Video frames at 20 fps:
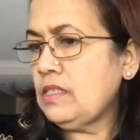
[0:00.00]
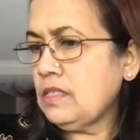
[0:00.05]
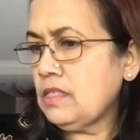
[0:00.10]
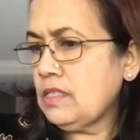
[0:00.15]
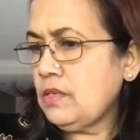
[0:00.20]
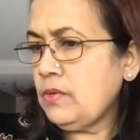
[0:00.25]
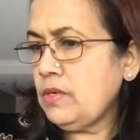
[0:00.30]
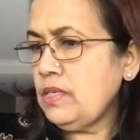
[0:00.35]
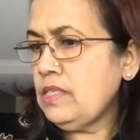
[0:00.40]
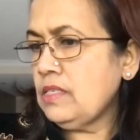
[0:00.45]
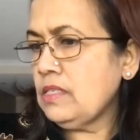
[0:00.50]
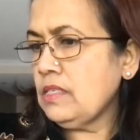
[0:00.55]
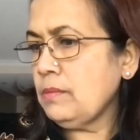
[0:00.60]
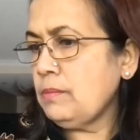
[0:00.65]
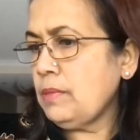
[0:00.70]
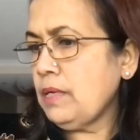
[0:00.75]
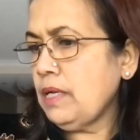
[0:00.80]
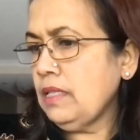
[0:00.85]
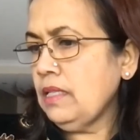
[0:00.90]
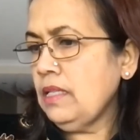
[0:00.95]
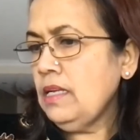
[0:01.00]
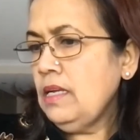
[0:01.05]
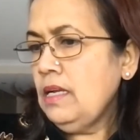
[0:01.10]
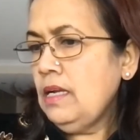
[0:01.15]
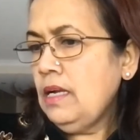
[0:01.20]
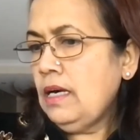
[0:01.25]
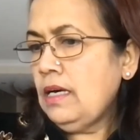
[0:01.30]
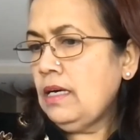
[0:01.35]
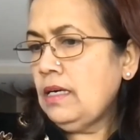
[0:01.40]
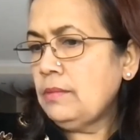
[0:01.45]
Christabel,
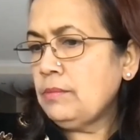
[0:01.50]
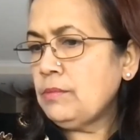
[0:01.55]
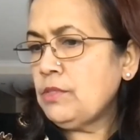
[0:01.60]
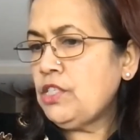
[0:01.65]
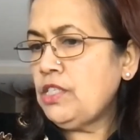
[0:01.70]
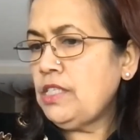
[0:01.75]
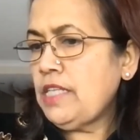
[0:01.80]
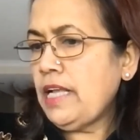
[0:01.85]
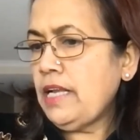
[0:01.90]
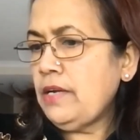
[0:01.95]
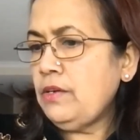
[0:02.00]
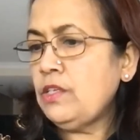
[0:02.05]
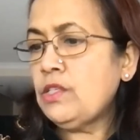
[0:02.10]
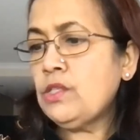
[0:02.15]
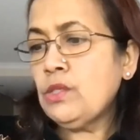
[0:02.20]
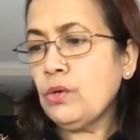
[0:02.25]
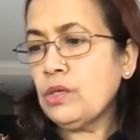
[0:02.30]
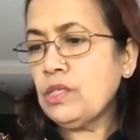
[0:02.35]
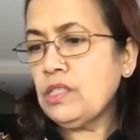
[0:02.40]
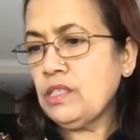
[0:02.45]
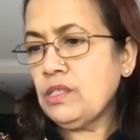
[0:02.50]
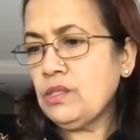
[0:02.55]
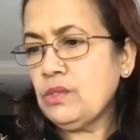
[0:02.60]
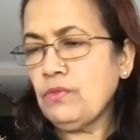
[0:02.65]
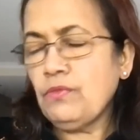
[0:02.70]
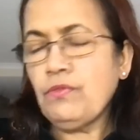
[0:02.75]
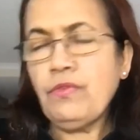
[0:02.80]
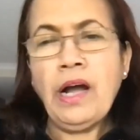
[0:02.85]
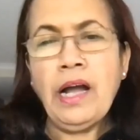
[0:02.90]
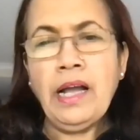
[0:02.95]
they resorted to
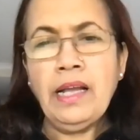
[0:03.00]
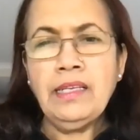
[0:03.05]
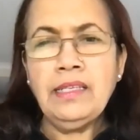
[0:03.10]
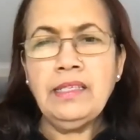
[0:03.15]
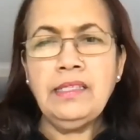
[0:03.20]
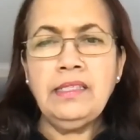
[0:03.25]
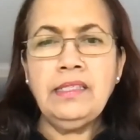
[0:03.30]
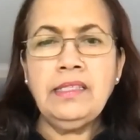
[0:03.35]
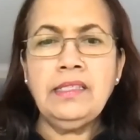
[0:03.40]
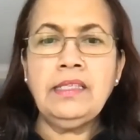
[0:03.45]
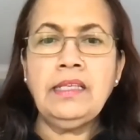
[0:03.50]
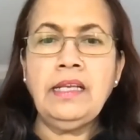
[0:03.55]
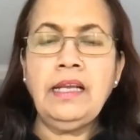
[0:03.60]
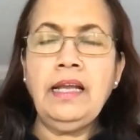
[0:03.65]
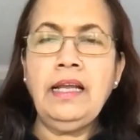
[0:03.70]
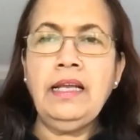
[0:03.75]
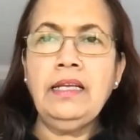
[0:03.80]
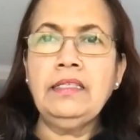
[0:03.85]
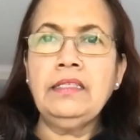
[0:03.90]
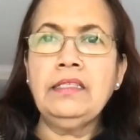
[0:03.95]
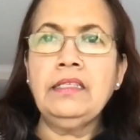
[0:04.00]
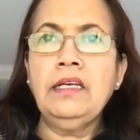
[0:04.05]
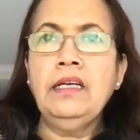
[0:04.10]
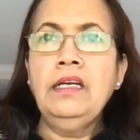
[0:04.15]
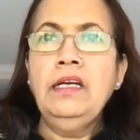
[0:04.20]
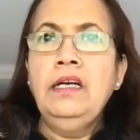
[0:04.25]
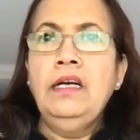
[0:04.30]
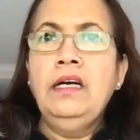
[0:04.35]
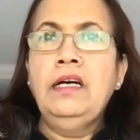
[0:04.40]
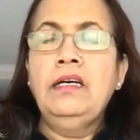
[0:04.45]
violence, and
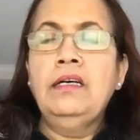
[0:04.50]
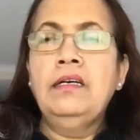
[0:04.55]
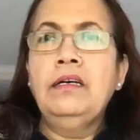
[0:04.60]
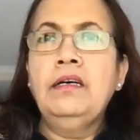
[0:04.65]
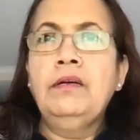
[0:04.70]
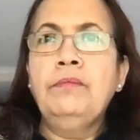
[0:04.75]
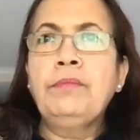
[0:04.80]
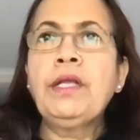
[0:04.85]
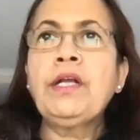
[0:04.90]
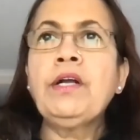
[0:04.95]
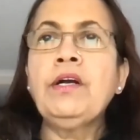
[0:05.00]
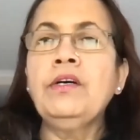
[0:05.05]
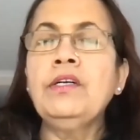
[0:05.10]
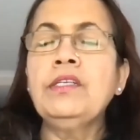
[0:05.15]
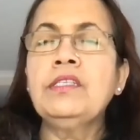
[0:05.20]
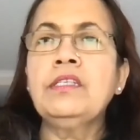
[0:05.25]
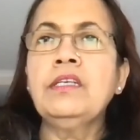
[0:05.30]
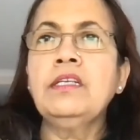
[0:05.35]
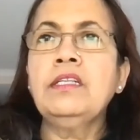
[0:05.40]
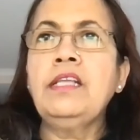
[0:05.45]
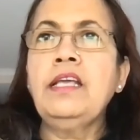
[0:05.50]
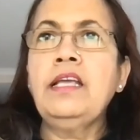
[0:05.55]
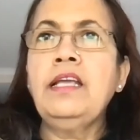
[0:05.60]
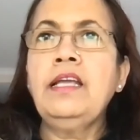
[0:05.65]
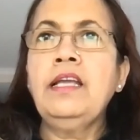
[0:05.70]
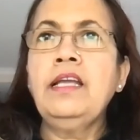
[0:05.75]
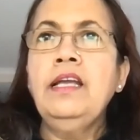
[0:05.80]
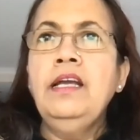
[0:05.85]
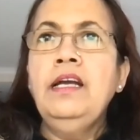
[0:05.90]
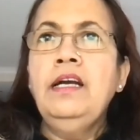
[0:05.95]
because
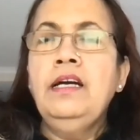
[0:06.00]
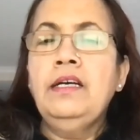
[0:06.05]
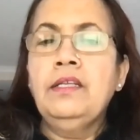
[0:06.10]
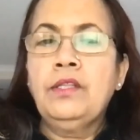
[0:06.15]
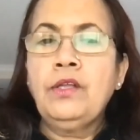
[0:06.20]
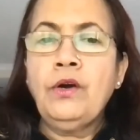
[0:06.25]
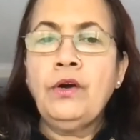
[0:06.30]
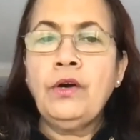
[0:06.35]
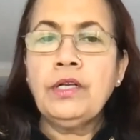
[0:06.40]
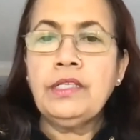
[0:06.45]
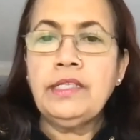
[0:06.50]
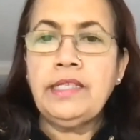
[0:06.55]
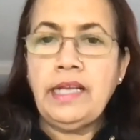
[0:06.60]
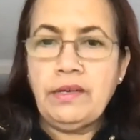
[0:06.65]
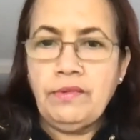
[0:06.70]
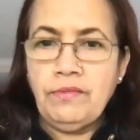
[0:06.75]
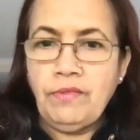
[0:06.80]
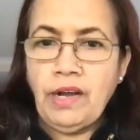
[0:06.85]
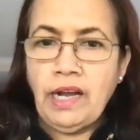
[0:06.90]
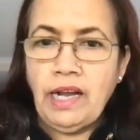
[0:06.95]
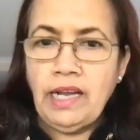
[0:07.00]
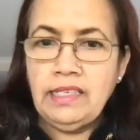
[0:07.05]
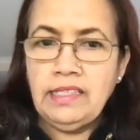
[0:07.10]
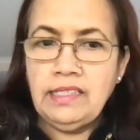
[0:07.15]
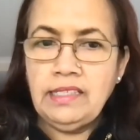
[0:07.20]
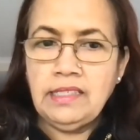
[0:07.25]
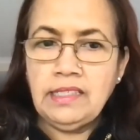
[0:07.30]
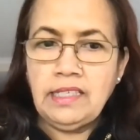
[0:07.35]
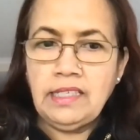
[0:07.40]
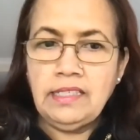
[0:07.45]
they thought that
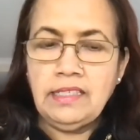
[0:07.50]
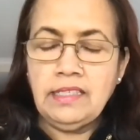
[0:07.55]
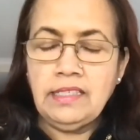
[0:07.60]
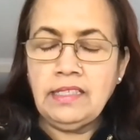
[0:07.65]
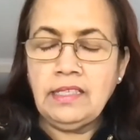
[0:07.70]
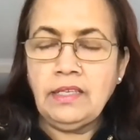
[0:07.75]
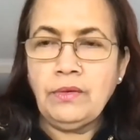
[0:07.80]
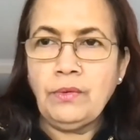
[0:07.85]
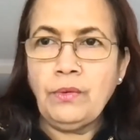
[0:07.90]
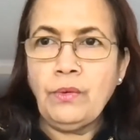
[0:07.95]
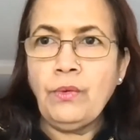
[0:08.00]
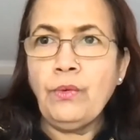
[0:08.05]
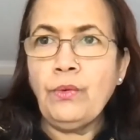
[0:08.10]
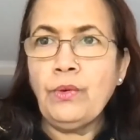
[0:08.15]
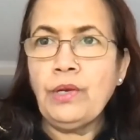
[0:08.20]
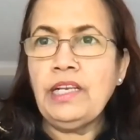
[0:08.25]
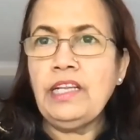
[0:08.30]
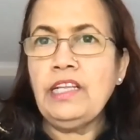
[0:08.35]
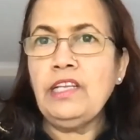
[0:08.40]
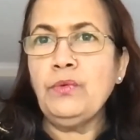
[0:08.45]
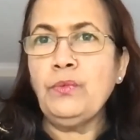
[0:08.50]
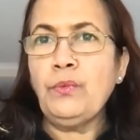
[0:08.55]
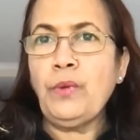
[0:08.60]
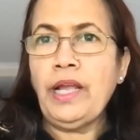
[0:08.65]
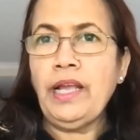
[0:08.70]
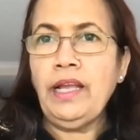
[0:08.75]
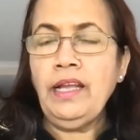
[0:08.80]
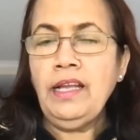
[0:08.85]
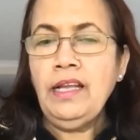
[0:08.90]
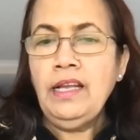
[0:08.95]
violence is the only
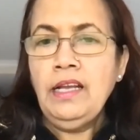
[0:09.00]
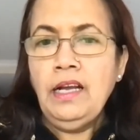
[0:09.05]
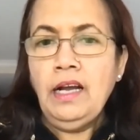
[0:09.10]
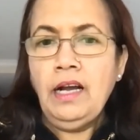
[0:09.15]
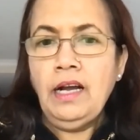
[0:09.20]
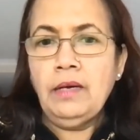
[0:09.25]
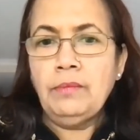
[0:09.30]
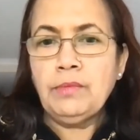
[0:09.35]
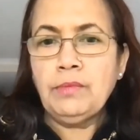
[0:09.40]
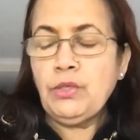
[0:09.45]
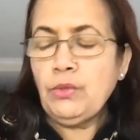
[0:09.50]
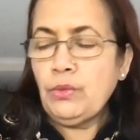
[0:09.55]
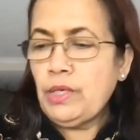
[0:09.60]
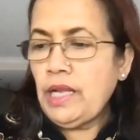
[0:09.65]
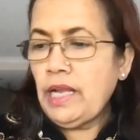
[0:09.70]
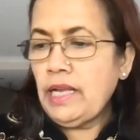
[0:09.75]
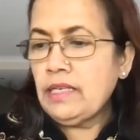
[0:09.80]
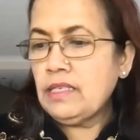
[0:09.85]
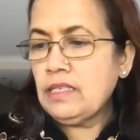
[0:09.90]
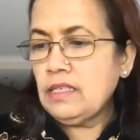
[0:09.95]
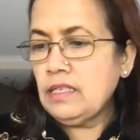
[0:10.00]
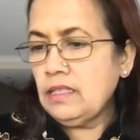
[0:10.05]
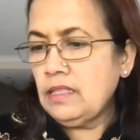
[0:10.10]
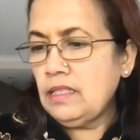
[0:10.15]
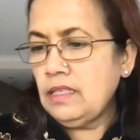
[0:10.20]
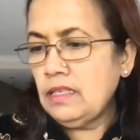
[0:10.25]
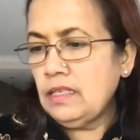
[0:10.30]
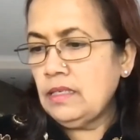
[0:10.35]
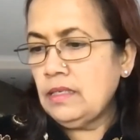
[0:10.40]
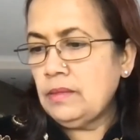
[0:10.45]
way to get
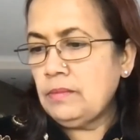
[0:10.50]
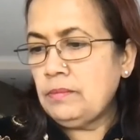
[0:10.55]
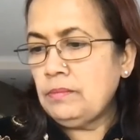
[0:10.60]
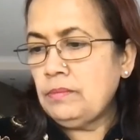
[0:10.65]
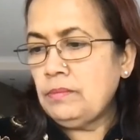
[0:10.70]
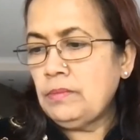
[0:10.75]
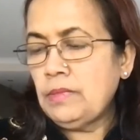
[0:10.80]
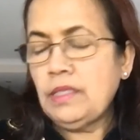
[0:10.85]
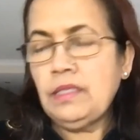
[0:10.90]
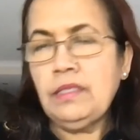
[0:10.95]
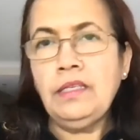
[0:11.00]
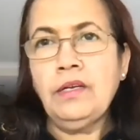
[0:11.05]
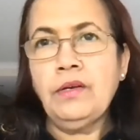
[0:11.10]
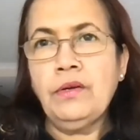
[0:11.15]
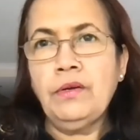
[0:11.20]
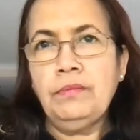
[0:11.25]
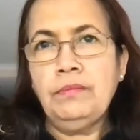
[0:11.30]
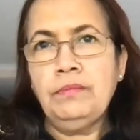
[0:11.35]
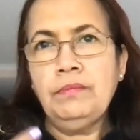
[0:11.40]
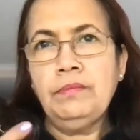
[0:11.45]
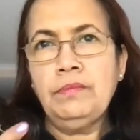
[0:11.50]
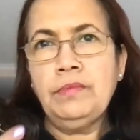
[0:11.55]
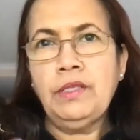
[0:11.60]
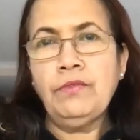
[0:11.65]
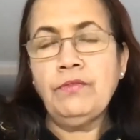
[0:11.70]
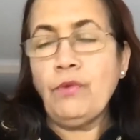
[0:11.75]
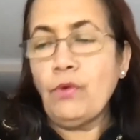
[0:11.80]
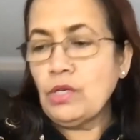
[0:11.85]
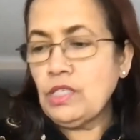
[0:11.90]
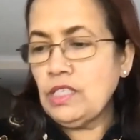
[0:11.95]
the
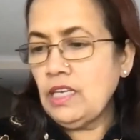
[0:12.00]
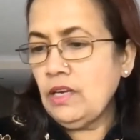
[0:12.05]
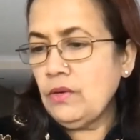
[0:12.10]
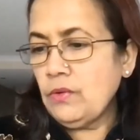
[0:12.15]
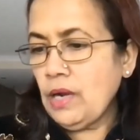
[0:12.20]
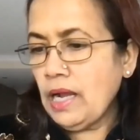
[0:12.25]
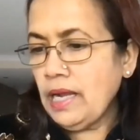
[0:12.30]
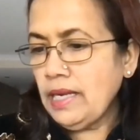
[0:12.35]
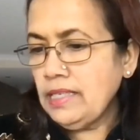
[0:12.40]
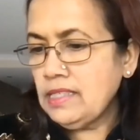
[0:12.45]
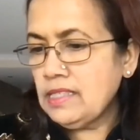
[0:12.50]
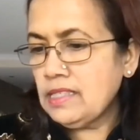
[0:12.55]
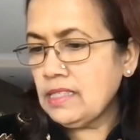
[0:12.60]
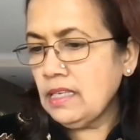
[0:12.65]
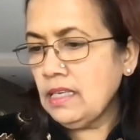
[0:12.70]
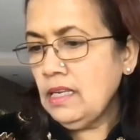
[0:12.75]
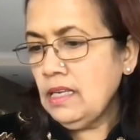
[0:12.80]
voting rights,